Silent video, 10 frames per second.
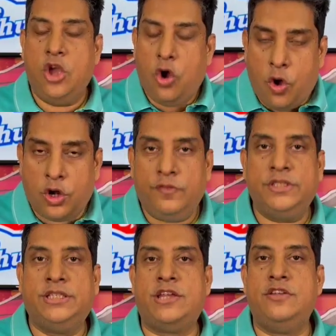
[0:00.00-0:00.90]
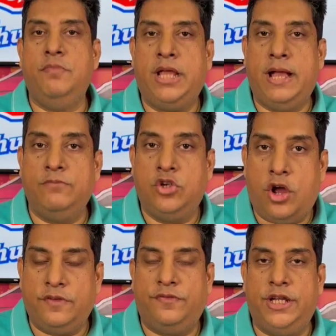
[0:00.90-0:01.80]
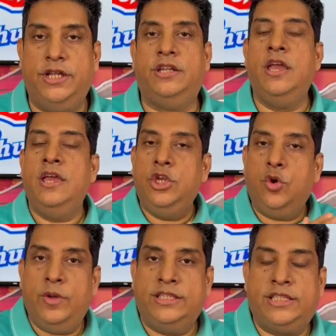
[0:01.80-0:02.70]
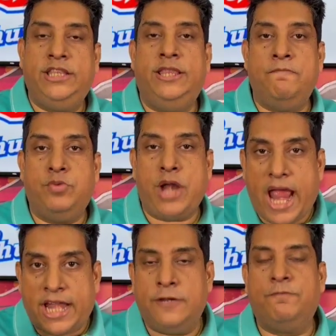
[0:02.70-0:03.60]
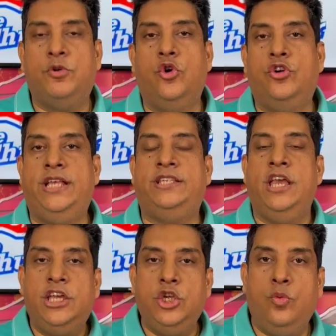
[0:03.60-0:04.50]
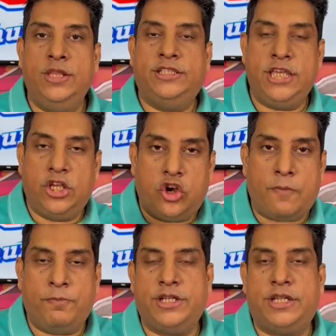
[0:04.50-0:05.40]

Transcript: all of a sudden become confident. You will see the brand progress. You will see corporate